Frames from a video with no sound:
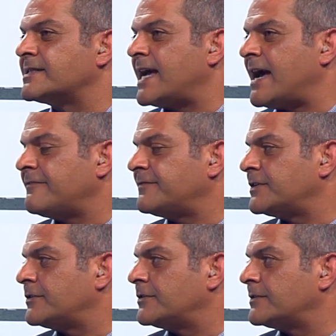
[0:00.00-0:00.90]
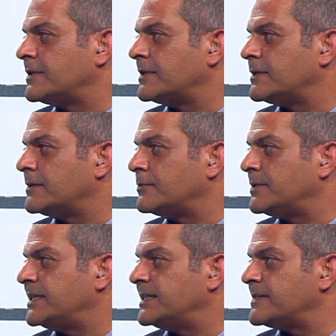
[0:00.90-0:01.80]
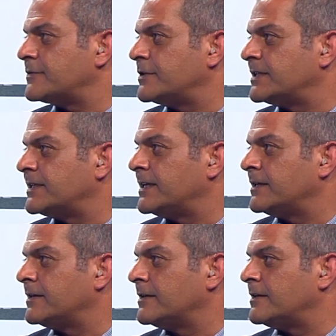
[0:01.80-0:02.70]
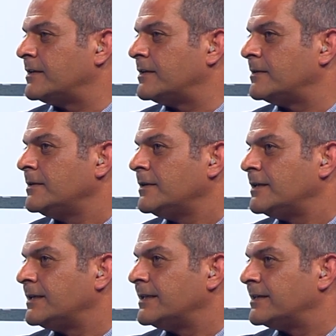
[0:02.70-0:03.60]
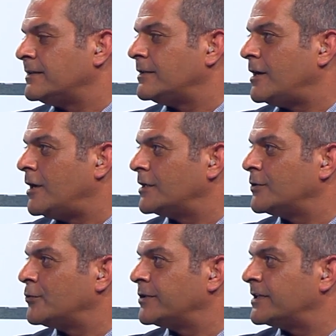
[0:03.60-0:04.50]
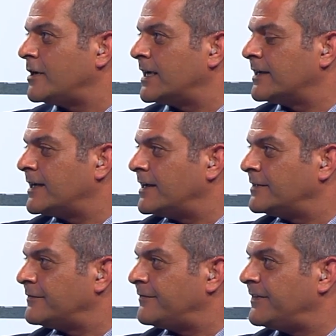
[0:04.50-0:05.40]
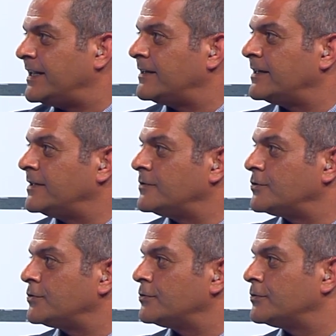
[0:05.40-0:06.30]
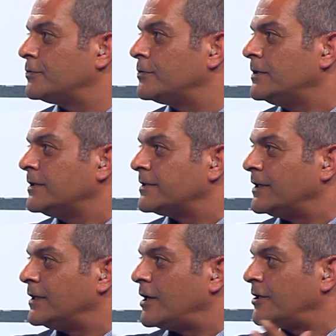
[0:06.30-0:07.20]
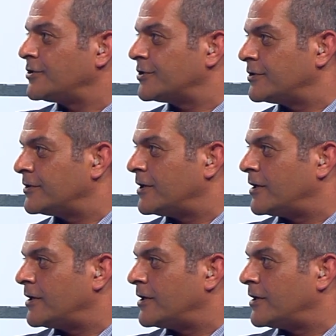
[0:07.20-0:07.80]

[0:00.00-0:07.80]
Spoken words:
after the redistricting, Little Hollywood kind of fell into the larger